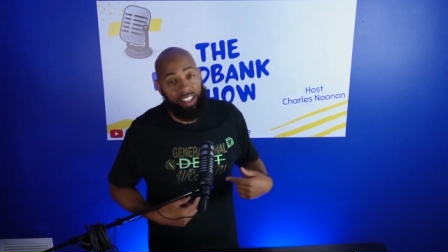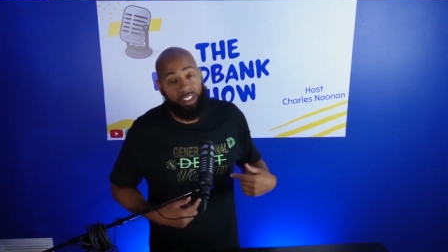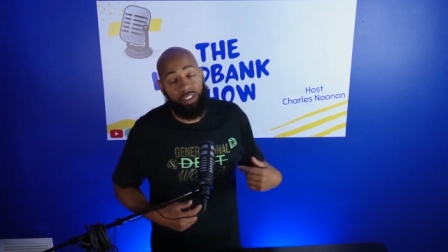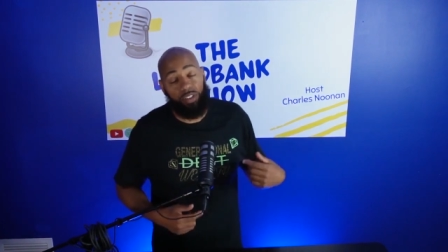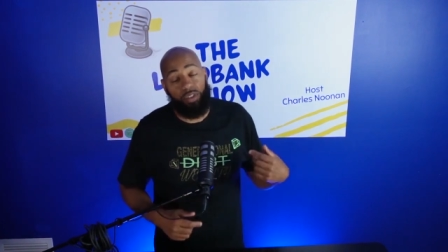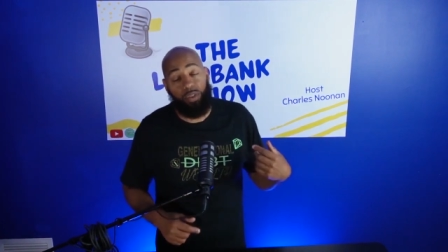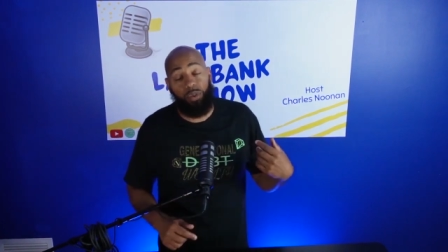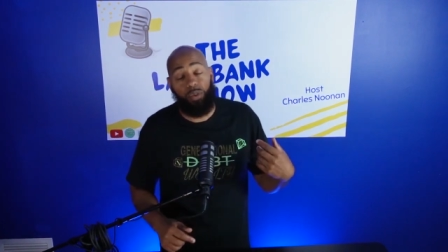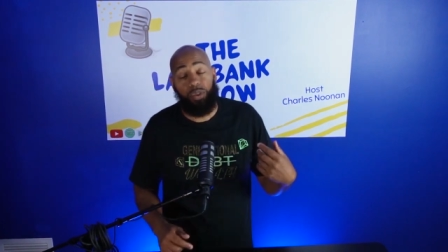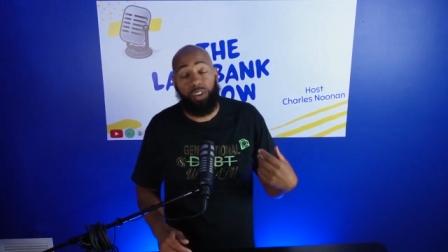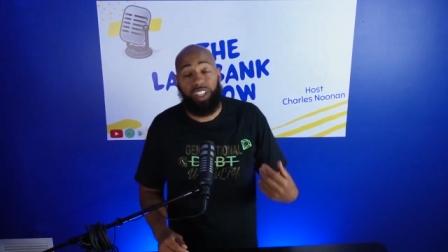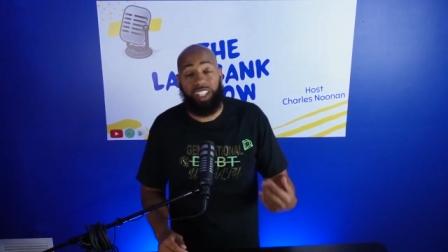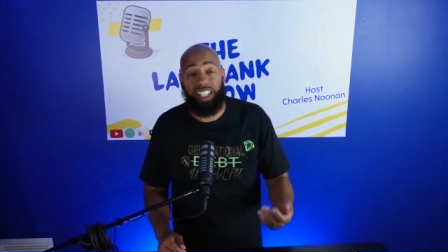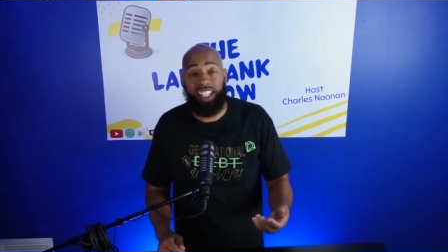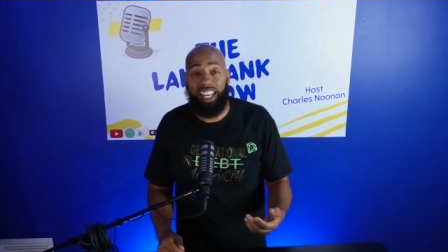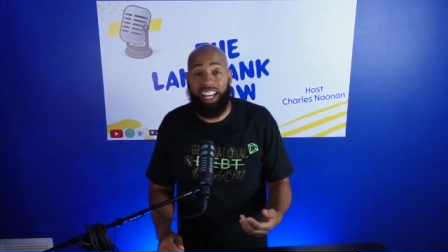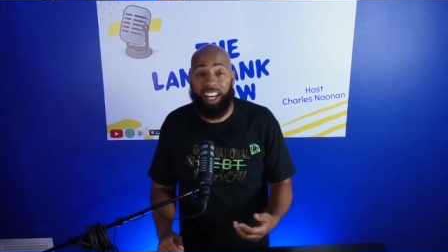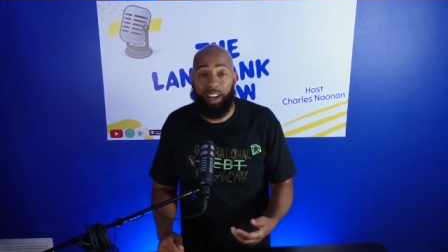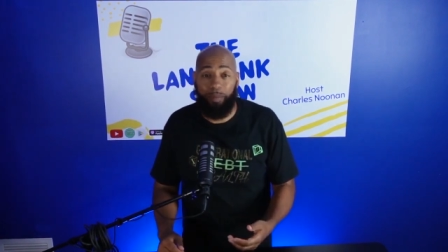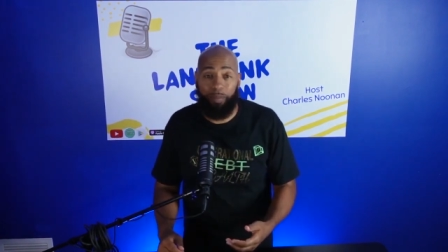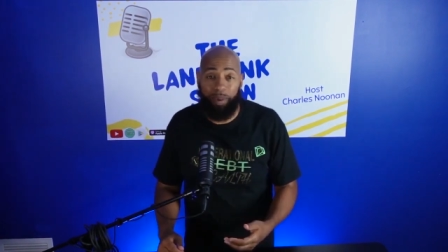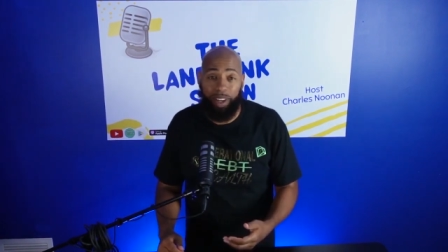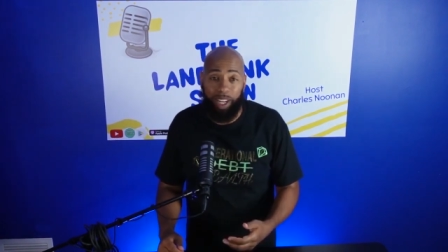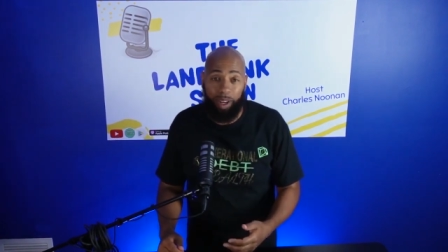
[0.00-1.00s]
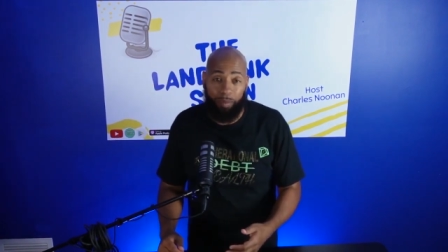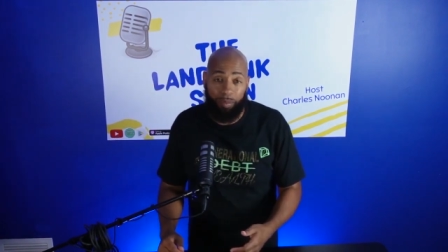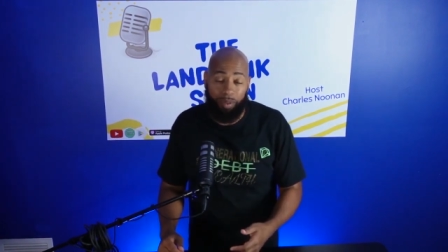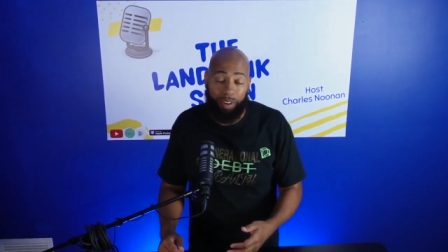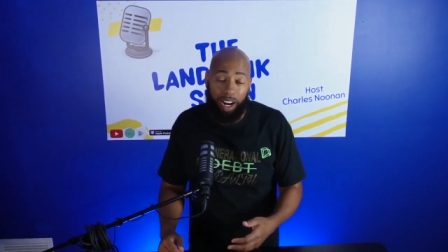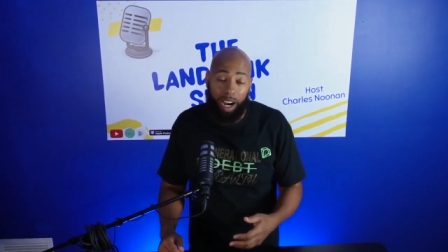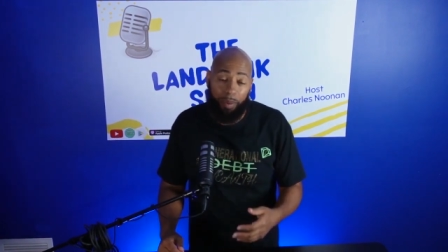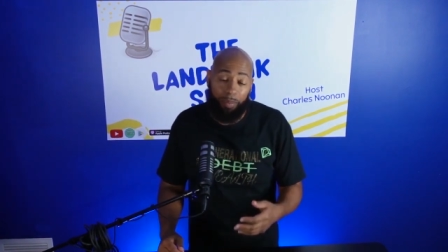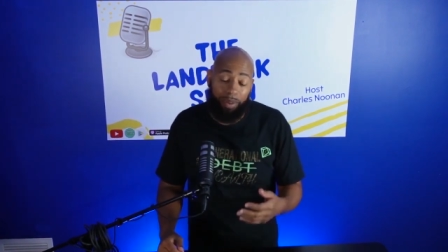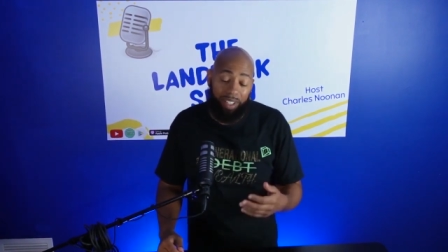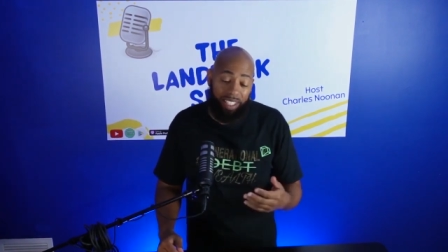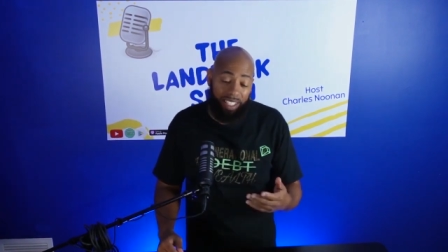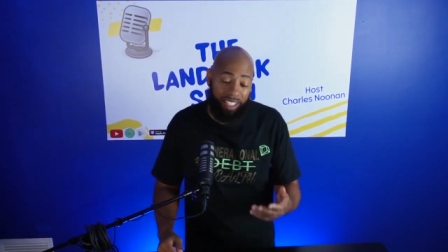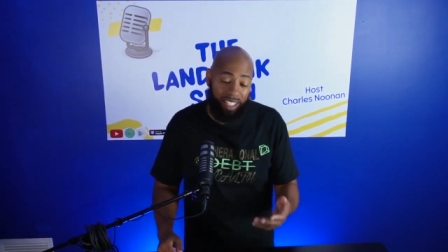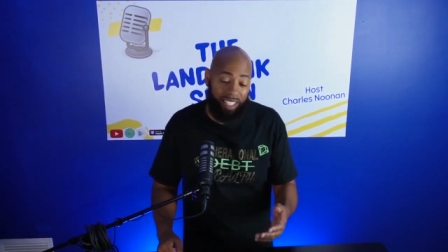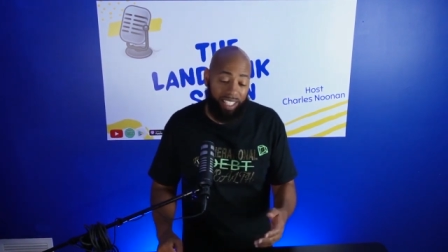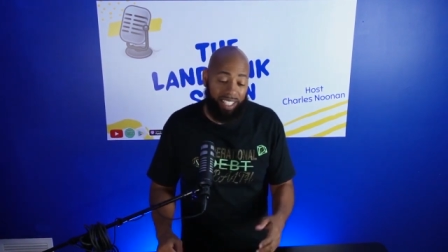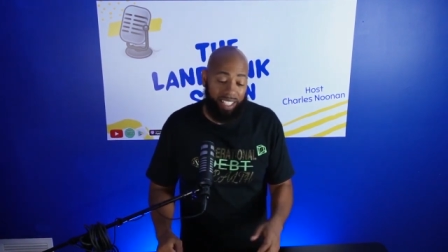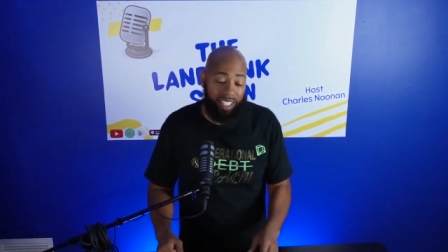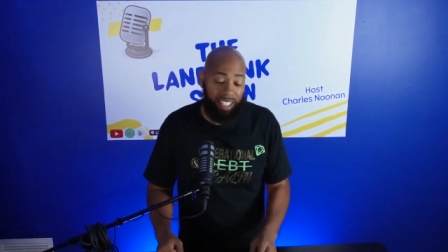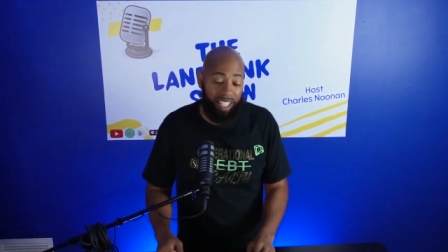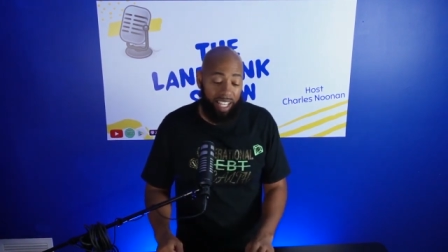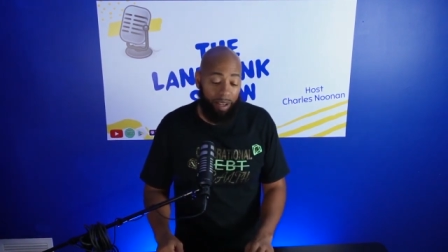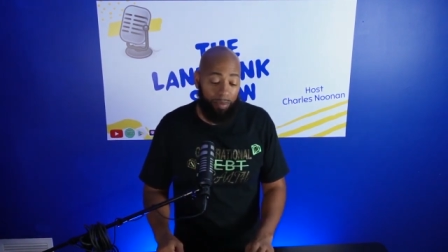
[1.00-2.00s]
through the land bank properties and
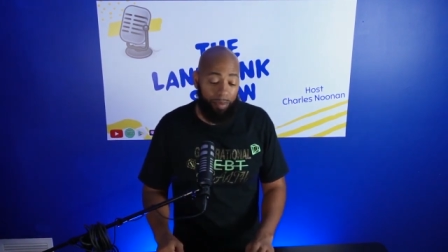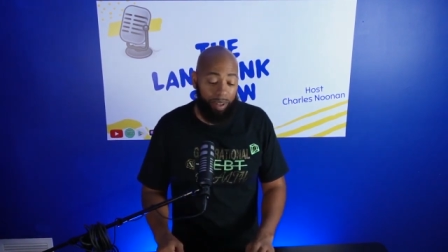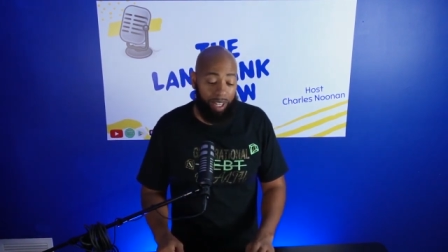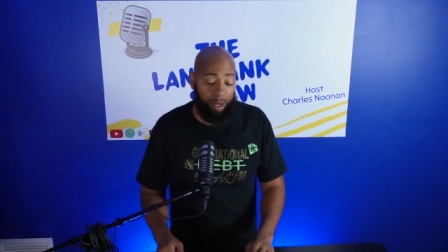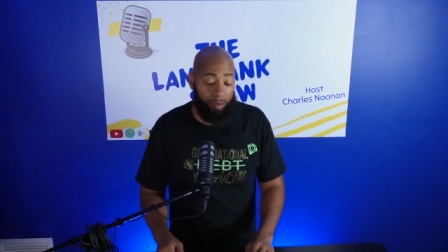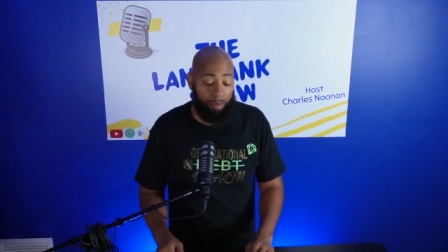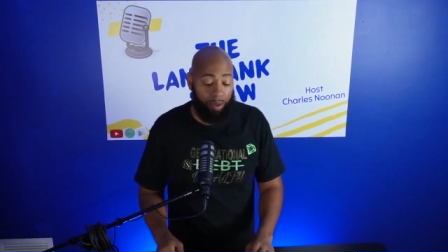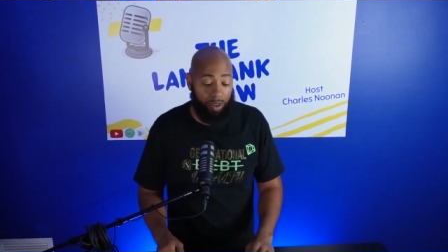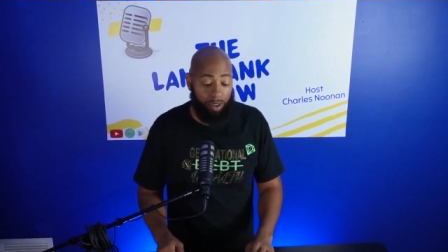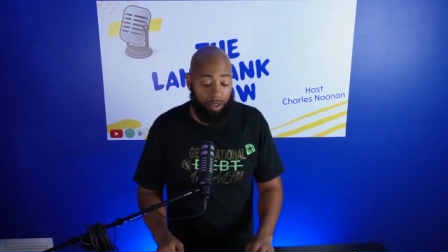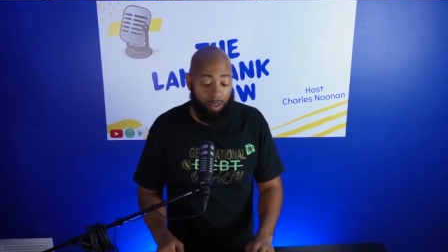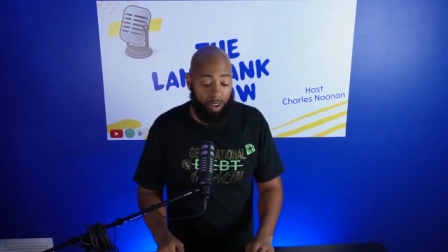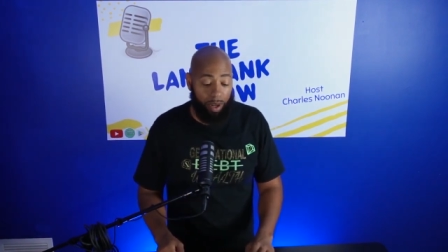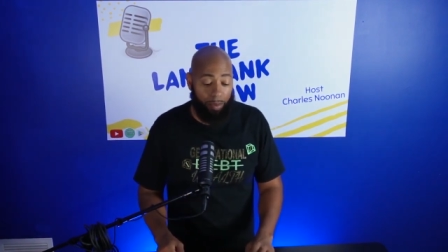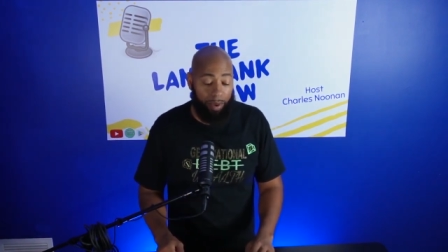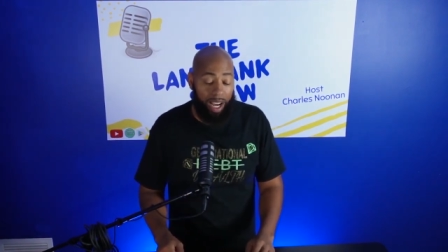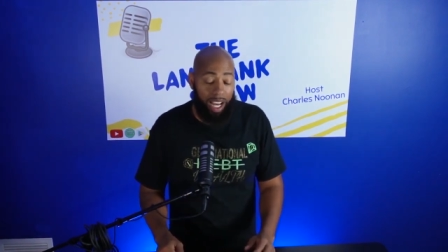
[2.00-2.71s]
this land bank program.